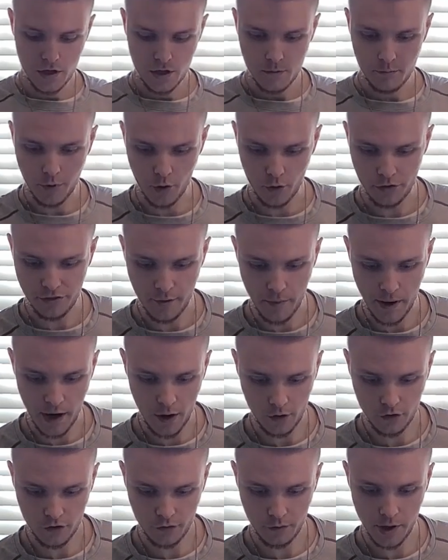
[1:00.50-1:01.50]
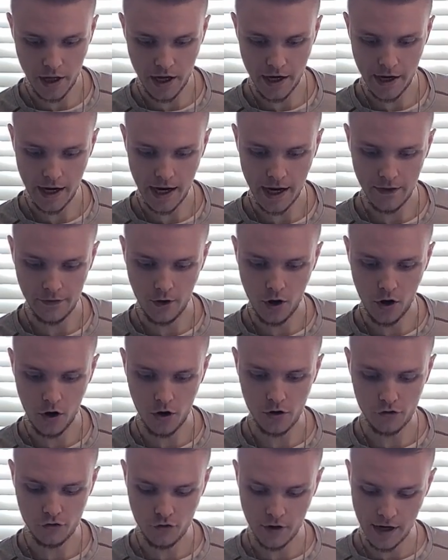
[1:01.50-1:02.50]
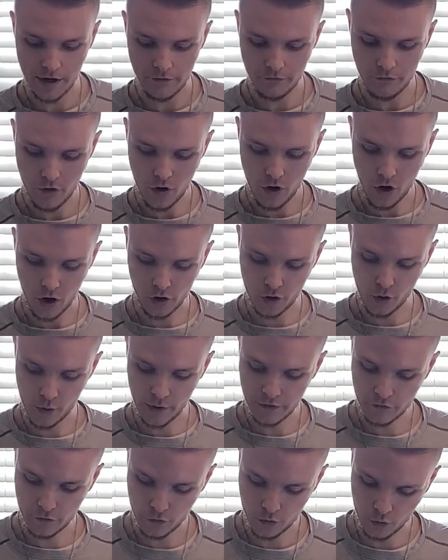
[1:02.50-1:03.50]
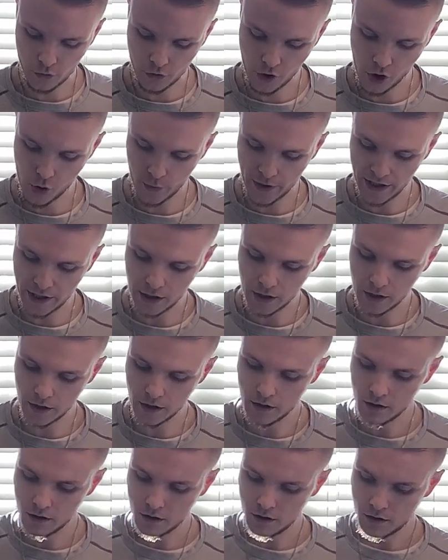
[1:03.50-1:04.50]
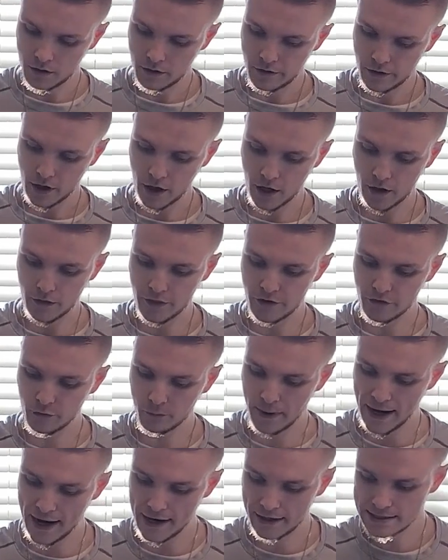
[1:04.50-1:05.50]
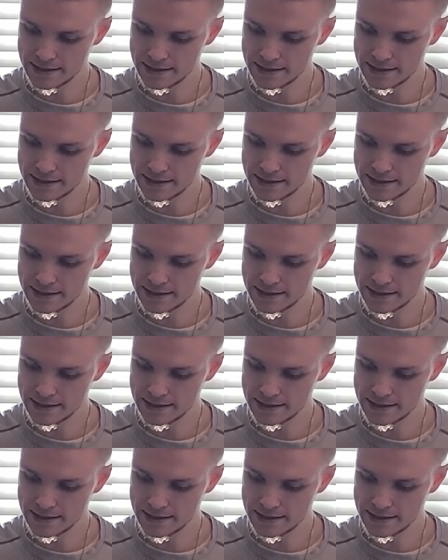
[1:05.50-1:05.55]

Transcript: both the power supply and the hard drive are going to go in on this back